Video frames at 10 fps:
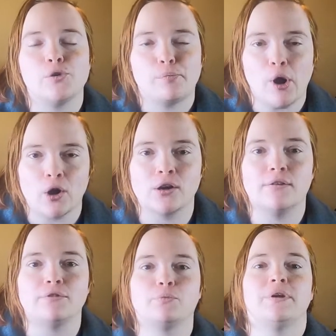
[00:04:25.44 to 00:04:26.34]
part
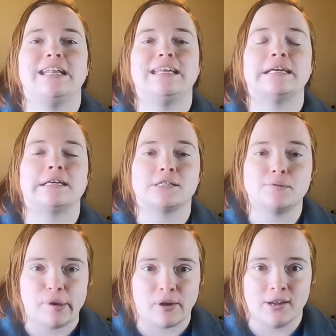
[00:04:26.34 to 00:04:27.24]
of the reading
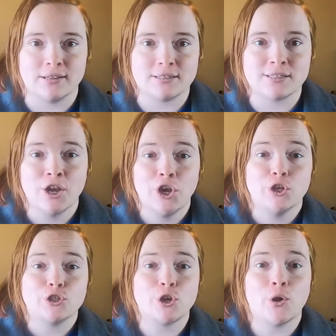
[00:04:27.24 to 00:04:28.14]
experience.
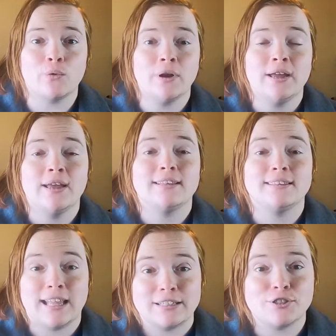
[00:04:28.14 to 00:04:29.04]
So
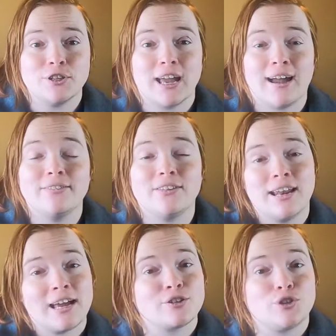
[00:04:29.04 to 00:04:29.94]
let's look at the
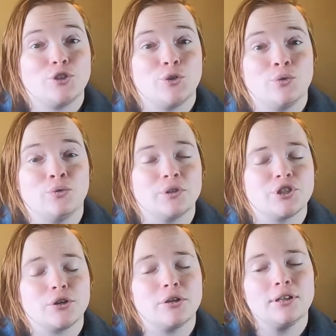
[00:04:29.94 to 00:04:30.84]
next 2,
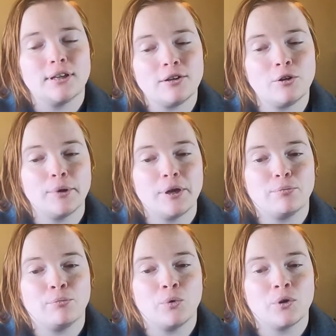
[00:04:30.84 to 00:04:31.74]
which are a little
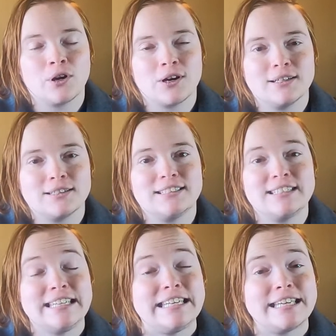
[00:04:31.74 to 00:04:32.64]
bit more
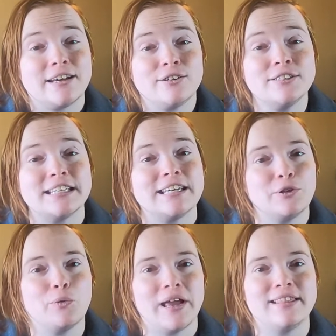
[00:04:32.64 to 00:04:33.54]
detailed in
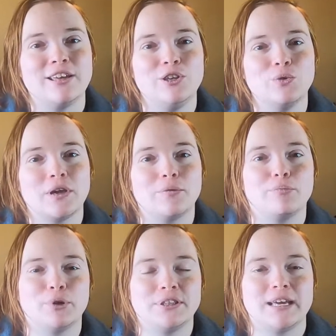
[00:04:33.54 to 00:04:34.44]
the way that you can
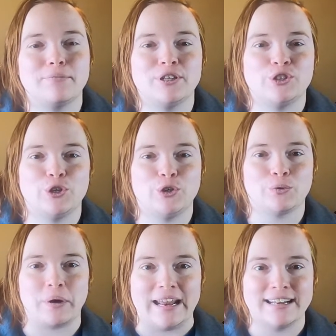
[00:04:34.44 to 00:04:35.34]
put them into
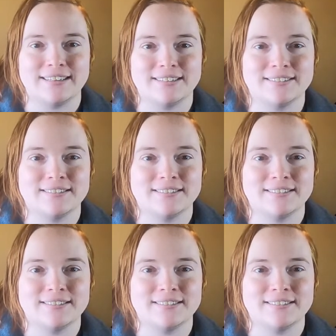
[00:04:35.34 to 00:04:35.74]
your writing.